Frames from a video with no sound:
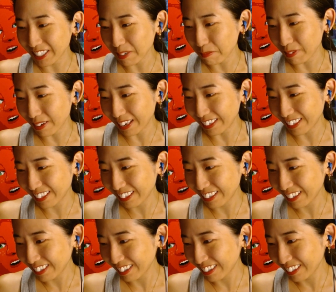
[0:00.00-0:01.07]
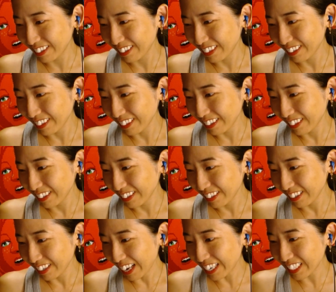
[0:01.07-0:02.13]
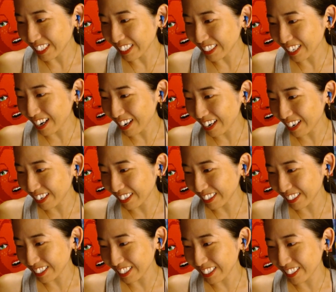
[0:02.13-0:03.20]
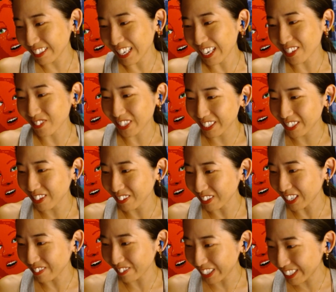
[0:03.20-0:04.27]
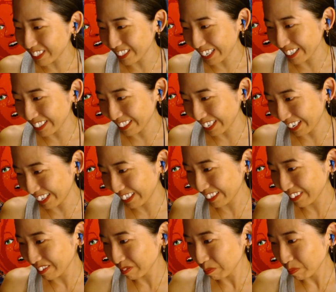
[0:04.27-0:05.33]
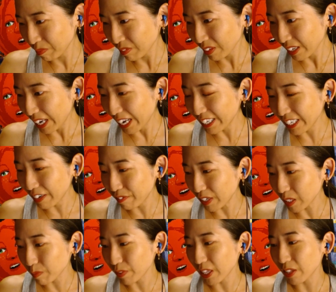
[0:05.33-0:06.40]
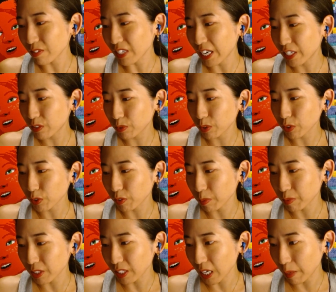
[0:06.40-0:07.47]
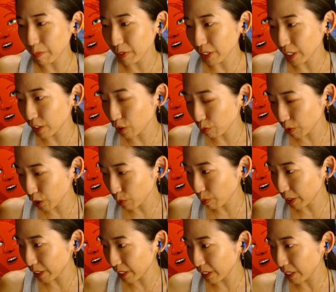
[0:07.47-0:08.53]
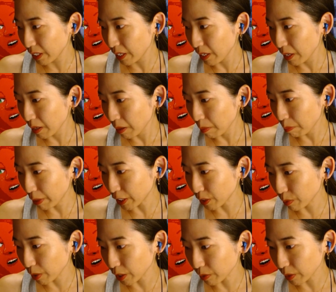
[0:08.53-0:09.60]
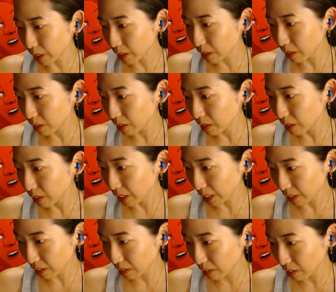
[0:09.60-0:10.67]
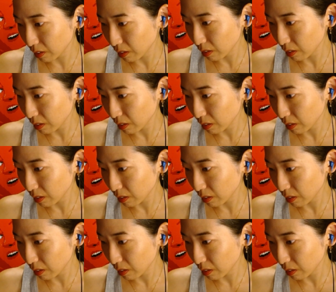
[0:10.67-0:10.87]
pen. Escatar, good to see you. Yes, we're gonna do a lot of EGA today. And yeah, Phantom Fellows, I drew the Crimson Diamond in 320 by 200. Yes.